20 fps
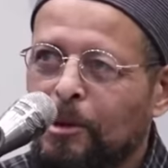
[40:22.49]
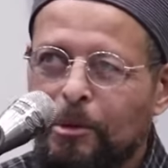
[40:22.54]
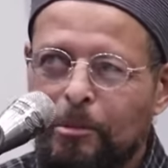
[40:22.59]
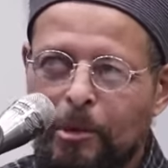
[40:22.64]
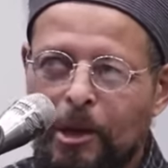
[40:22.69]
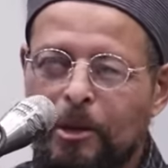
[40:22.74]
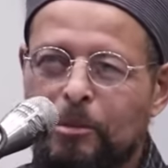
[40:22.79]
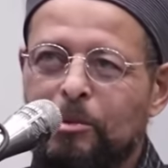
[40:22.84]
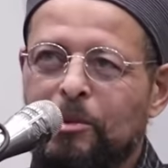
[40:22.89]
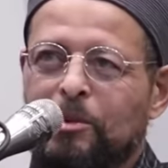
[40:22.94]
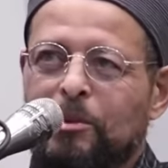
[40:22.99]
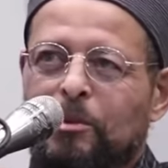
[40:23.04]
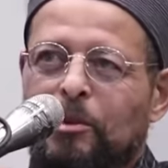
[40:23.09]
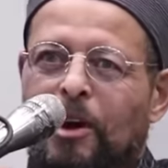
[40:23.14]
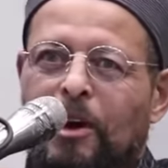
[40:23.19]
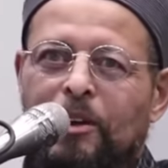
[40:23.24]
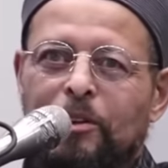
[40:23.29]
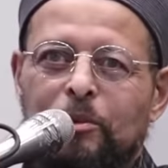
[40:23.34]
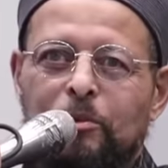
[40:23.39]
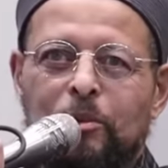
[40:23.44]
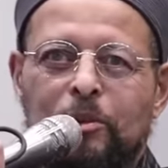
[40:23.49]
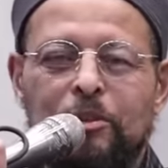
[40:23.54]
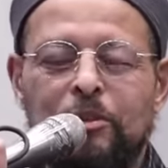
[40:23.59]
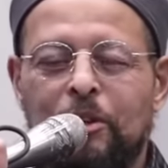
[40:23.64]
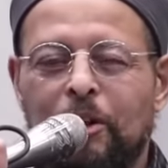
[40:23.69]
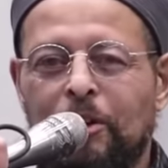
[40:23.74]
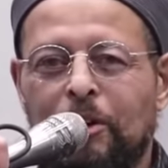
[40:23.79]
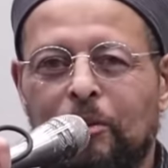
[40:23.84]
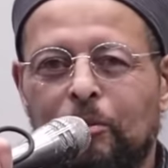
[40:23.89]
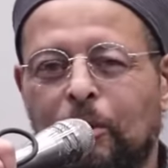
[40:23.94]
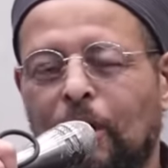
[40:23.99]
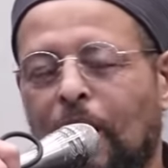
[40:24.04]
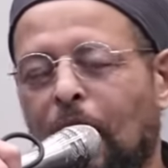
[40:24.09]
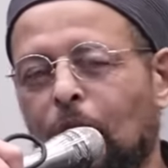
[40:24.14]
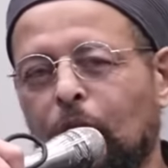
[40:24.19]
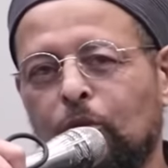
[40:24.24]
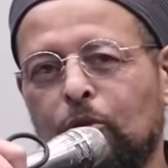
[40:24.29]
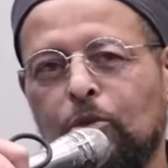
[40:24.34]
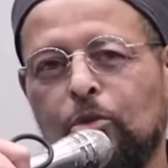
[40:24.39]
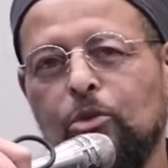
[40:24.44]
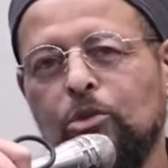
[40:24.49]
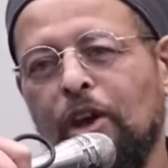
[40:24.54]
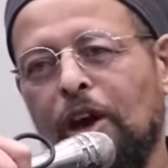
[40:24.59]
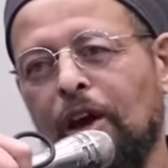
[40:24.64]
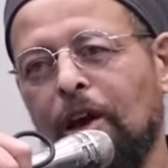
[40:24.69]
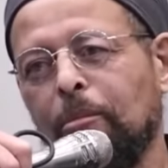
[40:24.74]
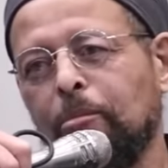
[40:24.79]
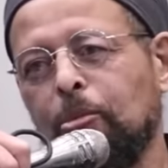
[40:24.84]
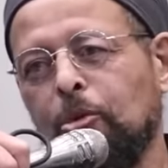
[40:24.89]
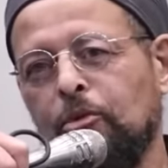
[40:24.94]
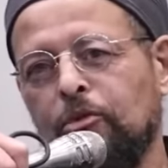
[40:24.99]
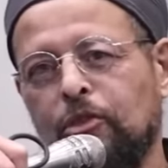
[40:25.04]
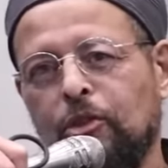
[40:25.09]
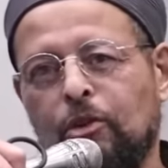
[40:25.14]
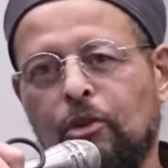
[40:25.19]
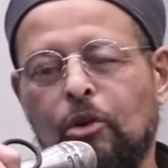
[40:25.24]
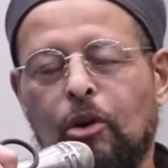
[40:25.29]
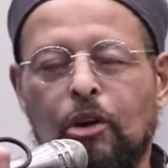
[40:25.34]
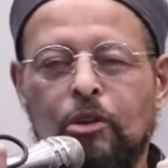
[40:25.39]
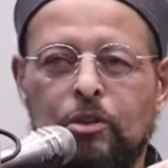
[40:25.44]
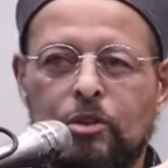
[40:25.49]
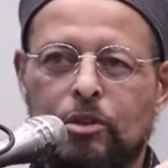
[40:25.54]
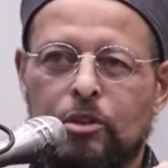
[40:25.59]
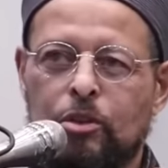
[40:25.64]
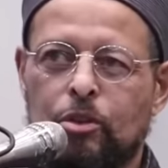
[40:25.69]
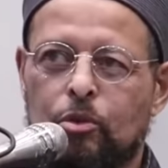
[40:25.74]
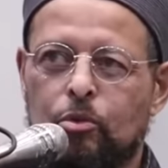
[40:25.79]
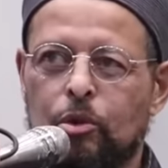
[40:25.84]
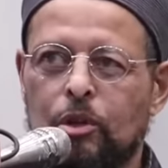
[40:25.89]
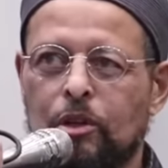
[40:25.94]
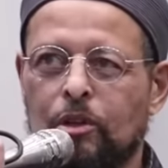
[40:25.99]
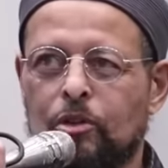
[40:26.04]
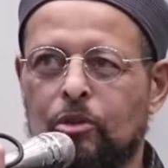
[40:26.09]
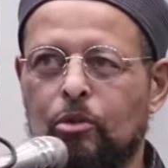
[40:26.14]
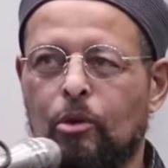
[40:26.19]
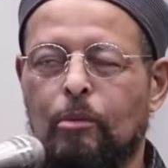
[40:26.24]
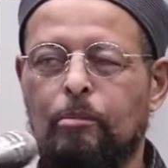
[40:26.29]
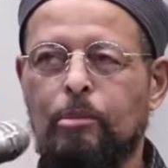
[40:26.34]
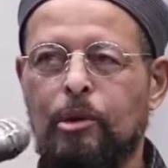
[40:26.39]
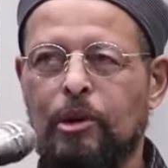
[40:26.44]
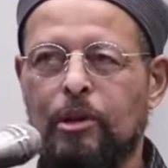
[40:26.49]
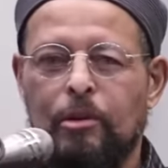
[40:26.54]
But Imam Siraj was there. We outgrew that, moved across the street to a